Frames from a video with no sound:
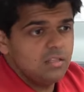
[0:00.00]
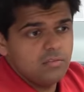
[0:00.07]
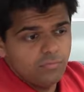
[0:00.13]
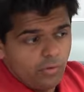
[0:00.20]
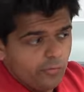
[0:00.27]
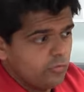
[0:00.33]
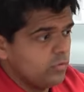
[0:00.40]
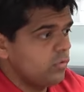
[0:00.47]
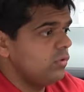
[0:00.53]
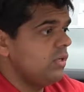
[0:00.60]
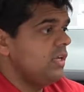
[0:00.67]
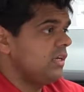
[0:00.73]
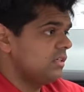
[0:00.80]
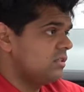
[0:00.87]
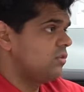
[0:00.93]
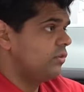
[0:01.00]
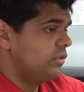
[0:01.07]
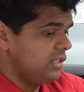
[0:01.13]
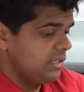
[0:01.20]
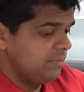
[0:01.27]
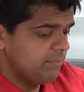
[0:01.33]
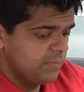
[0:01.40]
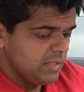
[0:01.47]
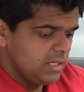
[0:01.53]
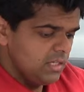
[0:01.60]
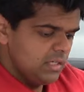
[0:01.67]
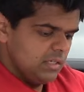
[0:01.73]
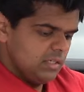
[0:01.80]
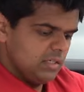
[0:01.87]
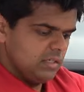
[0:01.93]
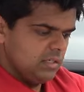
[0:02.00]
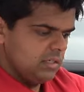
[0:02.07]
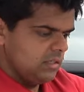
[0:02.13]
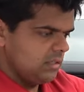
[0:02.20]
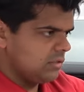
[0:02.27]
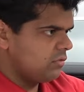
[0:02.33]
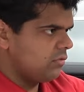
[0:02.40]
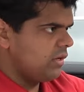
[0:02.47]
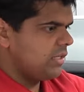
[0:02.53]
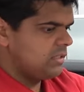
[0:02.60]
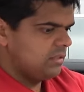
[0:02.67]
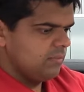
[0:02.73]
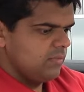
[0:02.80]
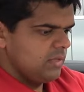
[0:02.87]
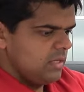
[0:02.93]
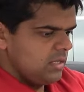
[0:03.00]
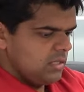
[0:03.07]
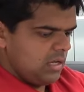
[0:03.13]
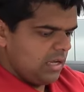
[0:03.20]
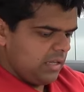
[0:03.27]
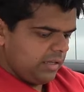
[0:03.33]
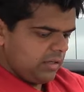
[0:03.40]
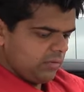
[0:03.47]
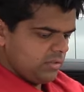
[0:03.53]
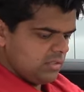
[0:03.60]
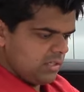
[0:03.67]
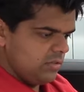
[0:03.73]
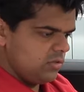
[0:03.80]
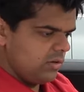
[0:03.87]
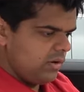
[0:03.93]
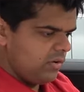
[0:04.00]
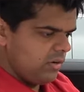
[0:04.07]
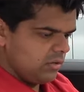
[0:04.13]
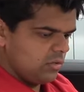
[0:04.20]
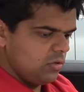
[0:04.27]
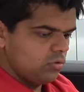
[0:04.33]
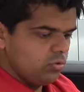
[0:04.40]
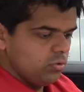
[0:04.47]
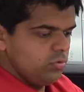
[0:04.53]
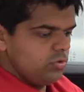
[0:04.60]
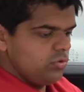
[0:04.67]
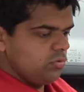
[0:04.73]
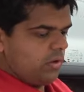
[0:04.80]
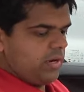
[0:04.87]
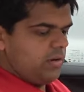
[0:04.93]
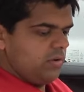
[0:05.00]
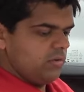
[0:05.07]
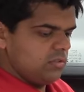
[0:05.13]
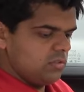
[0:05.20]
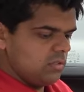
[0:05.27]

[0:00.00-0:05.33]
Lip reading: and the Volvo EX30. Great. I like how the center area cocoons you right here.